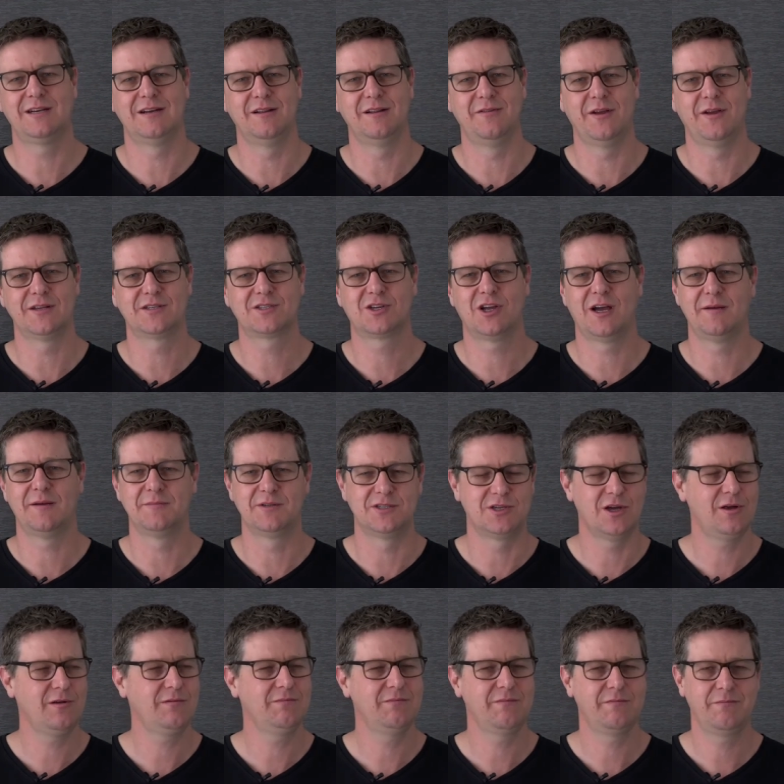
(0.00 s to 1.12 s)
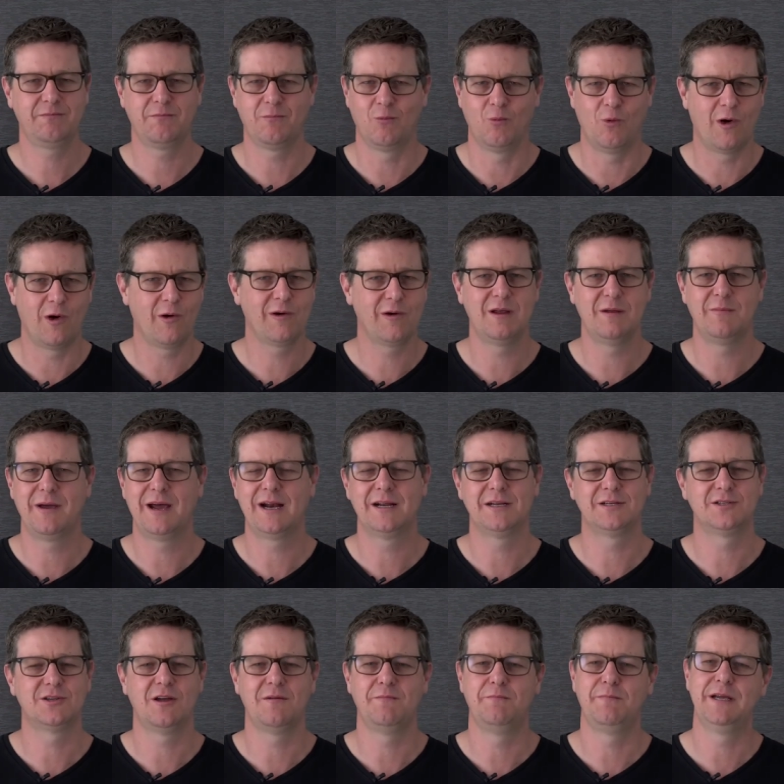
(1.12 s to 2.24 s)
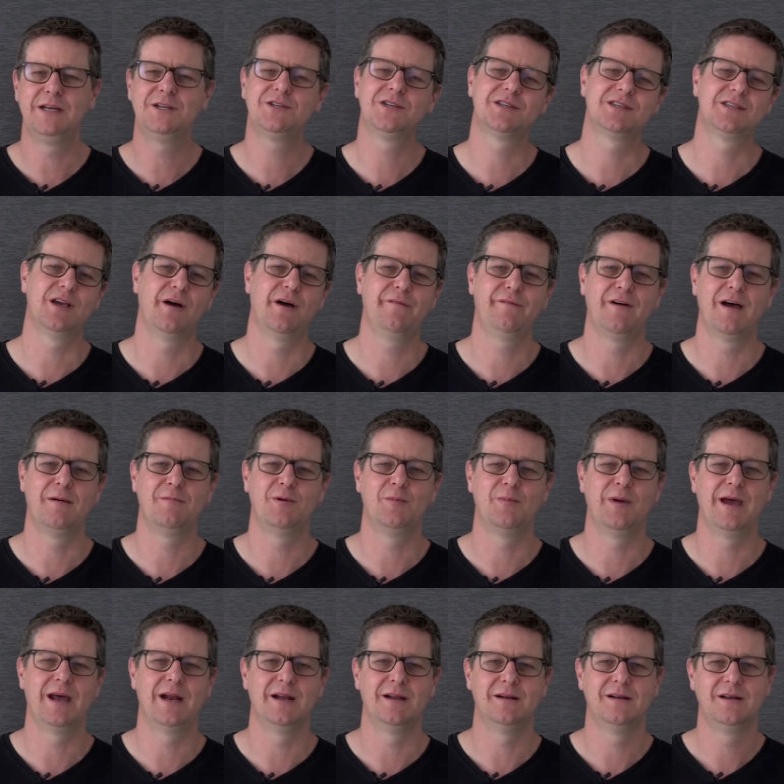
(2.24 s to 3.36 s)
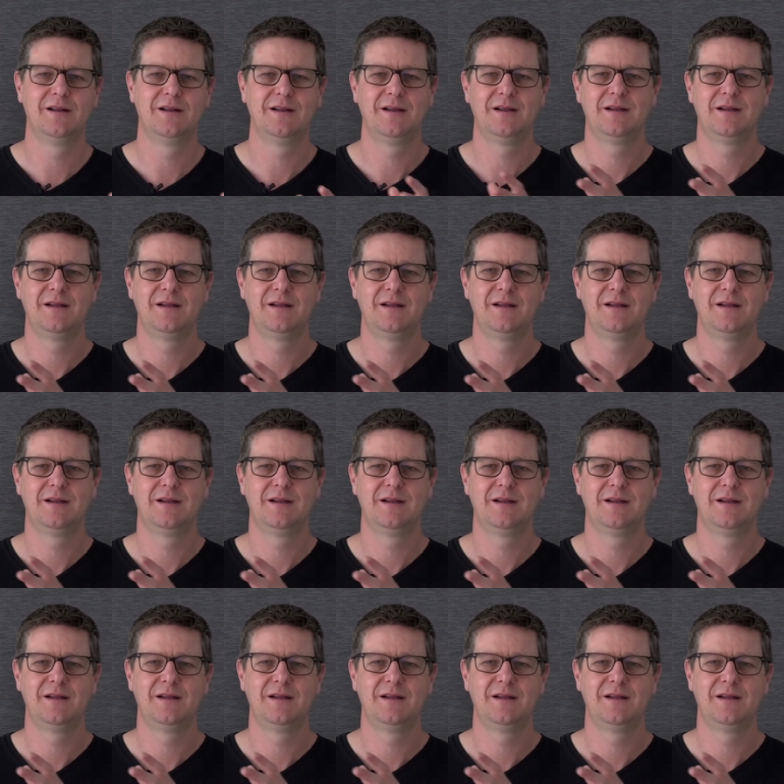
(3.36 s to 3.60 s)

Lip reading: in those times, don't worry about it. Don't beat yourself up about it.